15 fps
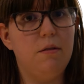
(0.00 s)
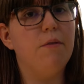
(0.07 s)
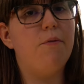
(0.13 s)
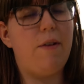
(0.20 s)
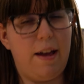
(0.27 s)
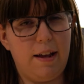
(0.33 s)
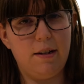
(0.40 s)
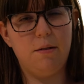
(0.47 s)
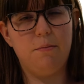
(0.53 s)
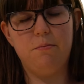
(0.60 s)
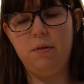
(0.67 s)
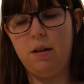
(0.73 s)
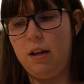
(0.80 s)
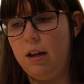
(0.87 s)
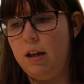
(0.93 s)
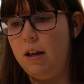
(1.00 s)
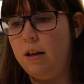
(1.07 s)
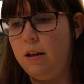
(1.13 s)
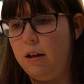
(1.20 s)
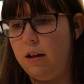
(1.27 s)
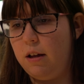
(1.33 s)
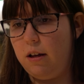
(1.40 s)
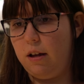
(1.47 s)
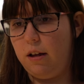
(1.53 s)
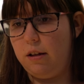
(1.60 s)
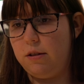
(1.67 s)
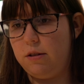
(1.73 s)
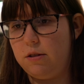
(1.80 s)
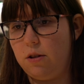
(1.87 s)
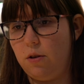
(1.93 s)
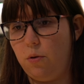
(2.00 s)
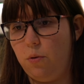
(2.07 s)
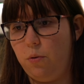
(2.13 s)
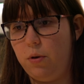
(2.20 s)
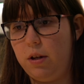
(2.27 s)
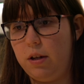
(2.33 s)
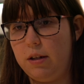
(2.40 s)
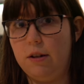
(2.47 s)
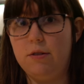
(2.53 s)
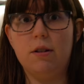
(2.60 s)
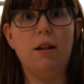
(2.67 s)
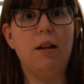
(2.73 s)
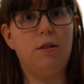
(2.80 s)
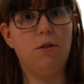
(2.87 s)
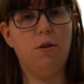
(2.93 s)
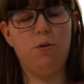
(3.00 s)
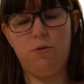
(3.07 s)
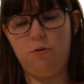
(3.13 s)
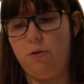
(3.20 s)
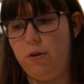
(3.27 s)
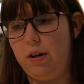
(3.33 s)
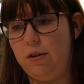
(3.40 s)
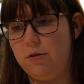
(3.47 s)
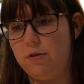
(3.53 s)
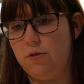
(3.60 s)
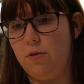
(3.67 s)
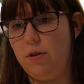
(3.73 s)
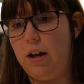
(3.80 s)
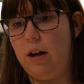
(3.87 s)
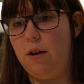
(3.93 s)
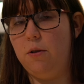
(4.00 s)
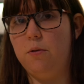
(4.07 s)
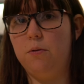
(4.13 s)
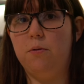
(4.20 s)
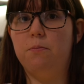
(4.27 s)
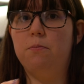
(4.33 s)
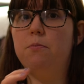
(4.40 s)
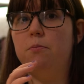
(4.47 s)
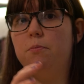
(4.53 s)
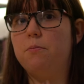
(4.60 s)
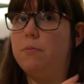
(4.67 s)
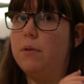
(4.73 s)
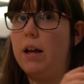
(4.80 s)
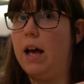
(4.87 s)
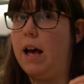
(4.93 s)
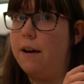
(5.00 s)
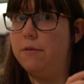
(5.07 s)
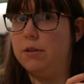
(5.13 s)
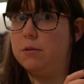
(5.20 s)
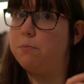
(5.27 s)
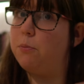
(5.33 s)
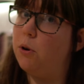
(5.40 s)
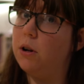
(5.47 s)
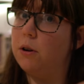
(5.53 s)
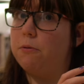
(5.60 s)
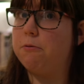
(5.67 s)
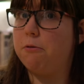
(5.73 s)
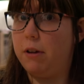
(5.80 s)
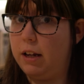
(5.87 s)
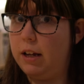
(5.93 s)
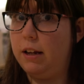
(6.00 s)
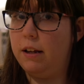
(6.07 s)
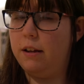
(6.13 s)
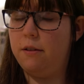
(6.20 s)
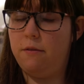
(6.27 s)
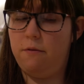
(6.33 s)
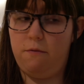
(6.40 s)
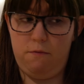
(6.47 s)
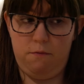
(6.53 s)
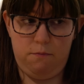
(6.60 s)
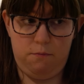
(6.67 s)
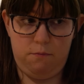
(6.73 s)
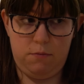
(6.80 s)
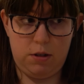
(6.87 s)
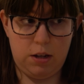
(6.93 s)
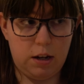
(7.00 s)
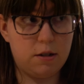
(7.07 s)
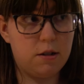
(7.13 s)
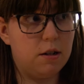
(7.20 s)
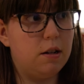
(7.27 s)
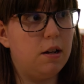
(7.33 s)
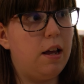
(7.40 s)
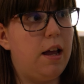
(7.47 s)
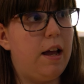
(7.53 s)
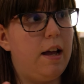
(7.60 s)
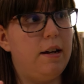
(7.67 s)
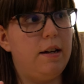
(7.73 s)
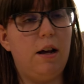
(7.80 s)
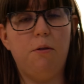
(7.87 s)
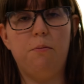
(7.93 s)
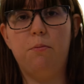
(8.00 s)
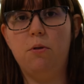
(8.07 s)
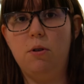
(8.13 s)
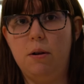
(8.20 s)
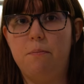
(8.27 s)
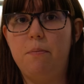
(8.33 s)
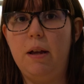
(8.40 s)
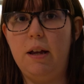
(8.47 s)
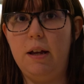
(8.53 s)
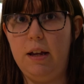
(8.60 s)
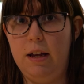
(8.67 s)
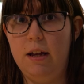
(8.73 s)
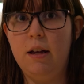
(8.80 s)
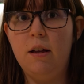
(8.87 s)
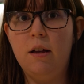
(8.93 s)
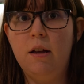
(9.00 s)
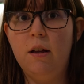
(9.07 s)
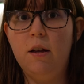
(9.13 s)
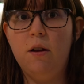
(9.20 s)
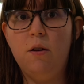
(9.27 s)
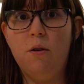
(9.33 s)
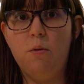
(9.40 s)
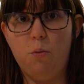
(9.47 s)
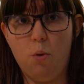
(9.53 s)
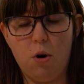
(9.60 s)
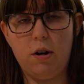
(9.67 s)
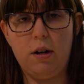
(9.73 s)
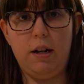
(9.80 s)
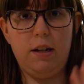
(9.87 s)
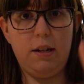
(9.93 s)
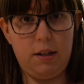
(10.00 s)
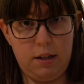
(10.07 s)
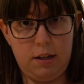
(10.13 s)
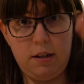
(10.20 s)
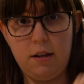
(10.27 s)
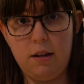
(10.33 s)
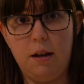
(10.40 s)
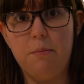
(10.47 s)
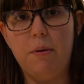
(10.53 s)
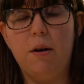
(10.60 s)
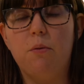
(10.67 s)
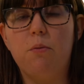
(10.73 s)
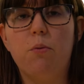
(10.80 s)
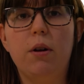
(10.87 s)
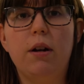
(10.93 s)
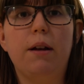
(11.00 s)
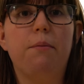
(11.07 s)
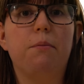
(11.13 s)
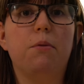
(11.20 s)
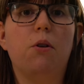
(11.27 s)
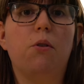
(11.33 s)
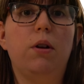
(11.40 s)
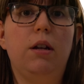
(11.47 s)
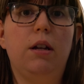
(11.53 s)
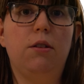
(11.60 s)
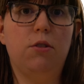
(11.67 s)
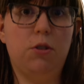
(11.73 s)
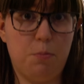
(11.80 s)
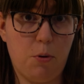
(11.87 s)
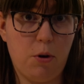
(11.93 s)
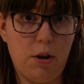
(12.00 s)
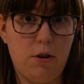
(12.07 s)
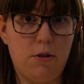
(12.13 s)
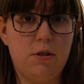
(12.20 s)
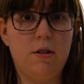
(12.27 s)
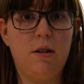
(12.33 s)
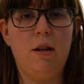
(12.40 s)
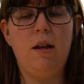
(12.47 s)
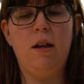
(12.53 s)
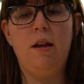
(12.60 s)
fandom. So there's a lot to go through here. So I'll have a spoiler-free section, and I'll put up a warning about when I'm going into spoilers.